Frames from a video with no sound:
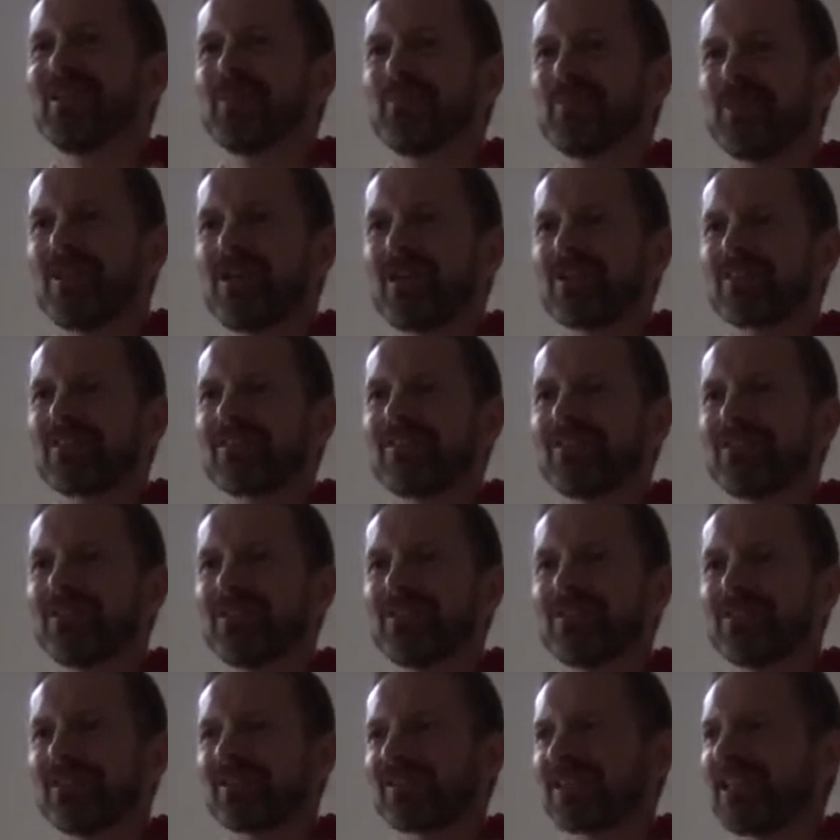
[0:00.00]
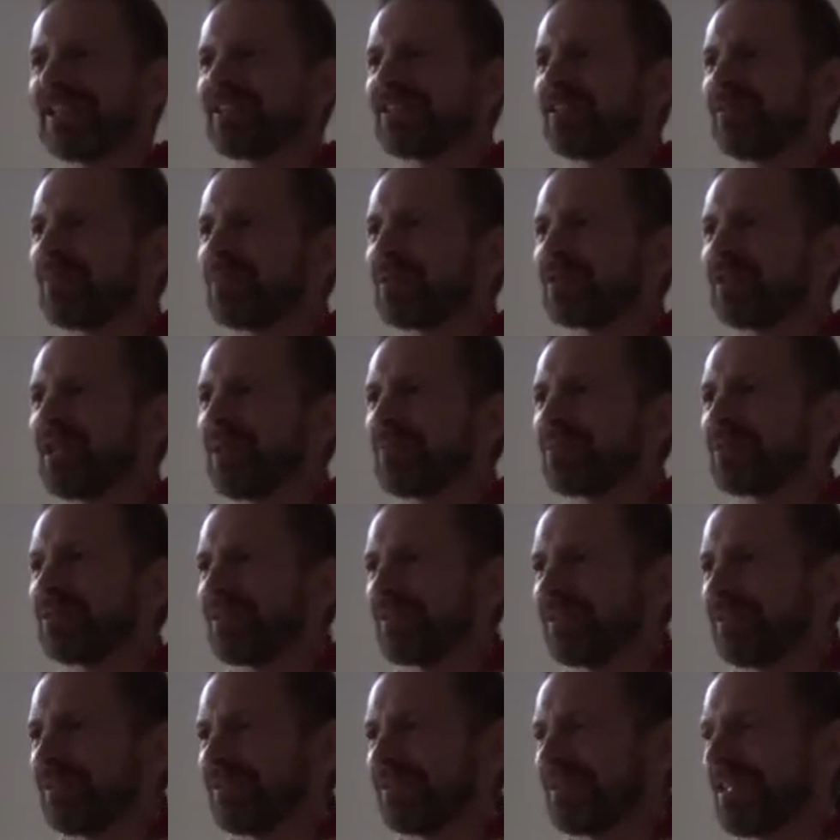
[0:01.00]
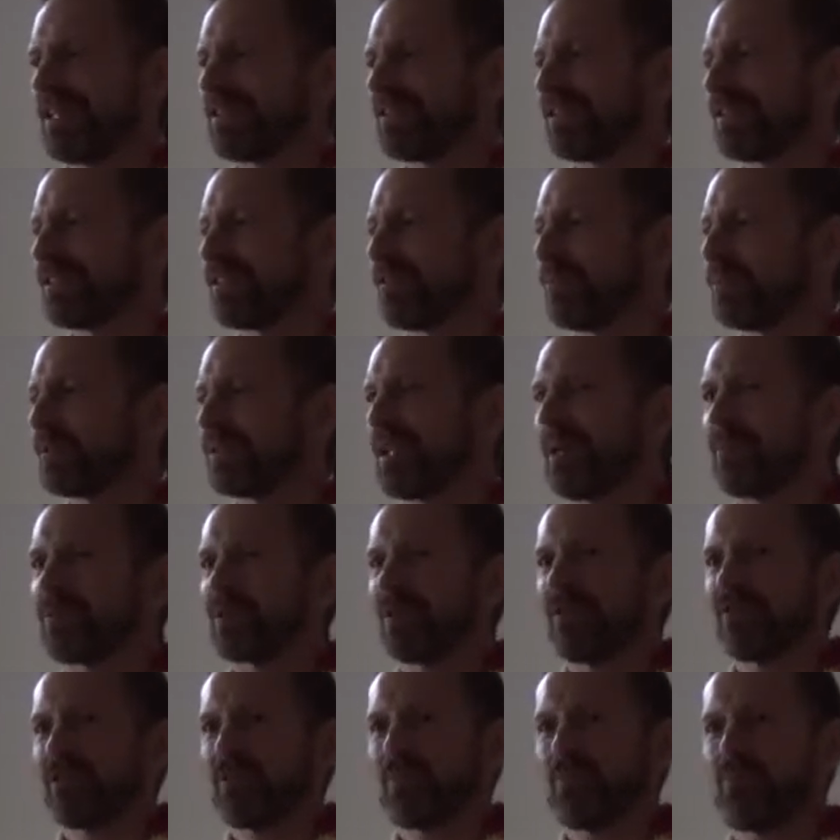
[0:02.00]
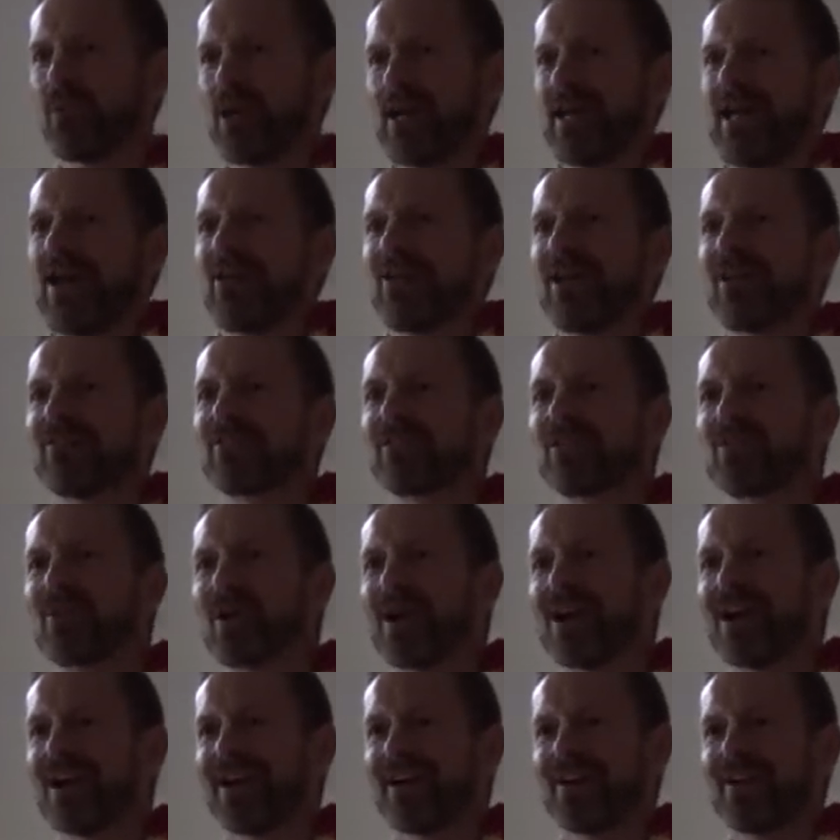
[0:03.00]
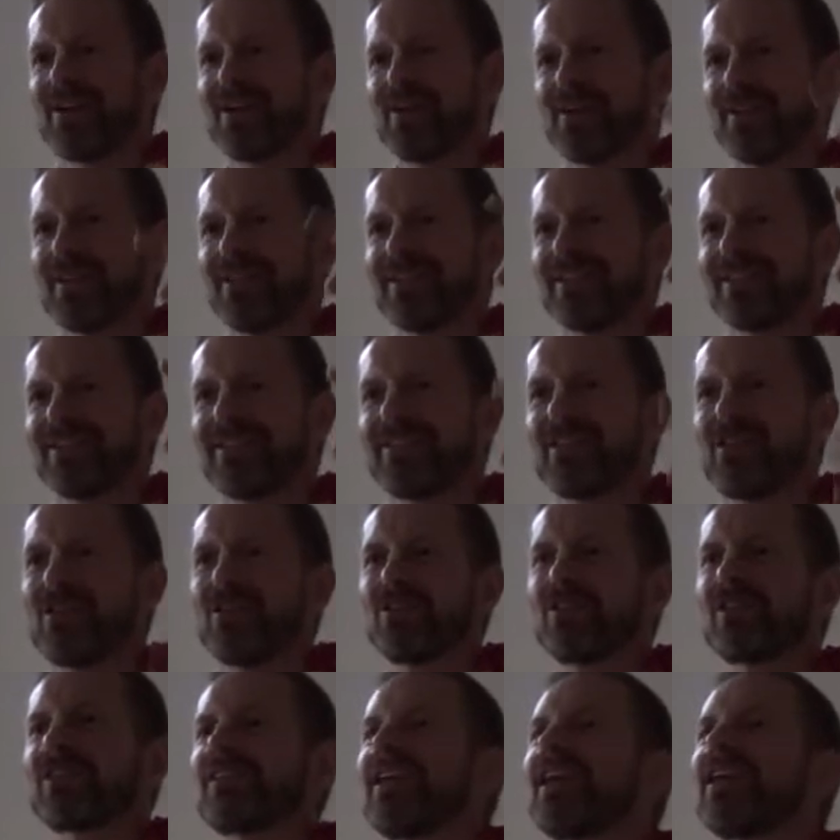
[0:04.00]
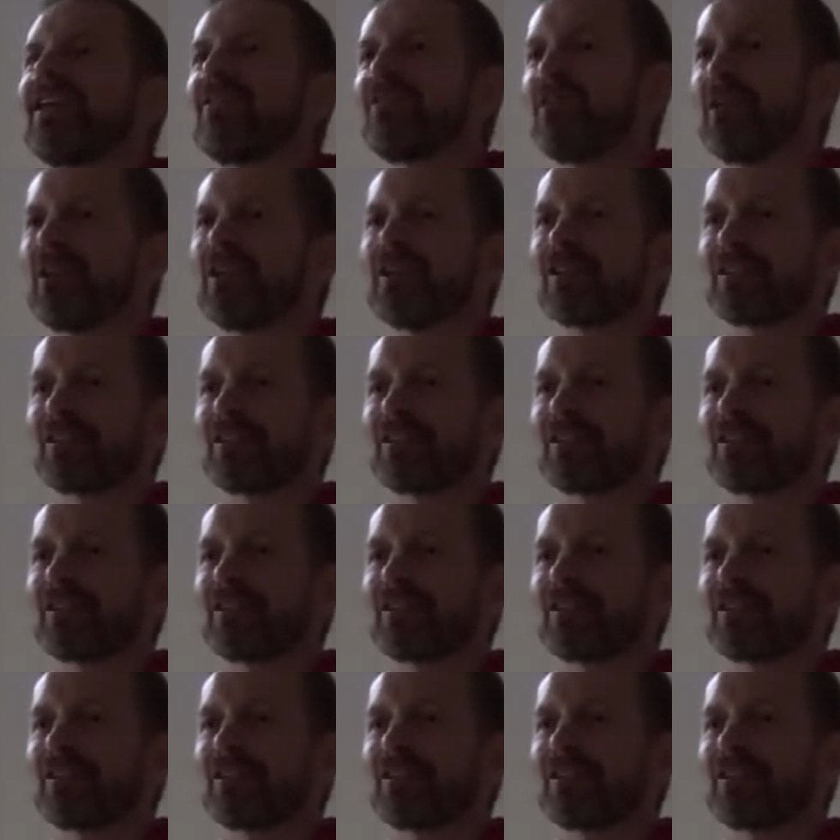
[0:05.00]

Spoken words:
because the sense of perception, the senses of perception is spread out everywhere. You know, just like if you're in a